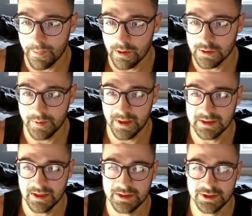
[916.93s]
So
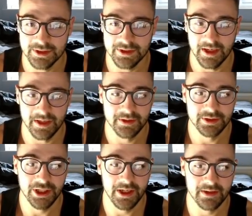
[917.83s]
basically it's just saying
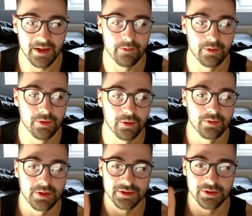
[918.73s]
check that we're not,
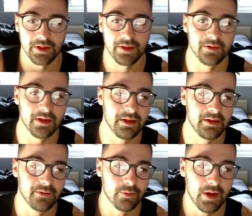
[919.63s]
it's that
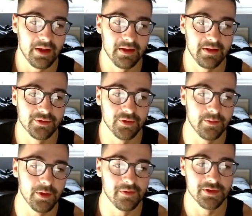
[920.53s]
the way that they're trying to
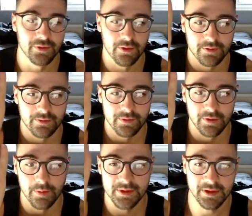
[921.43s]
move is not the
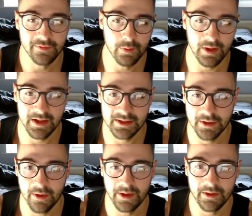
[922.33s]
opposite of the way that it's
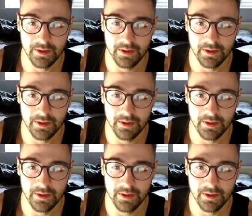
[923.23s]
going.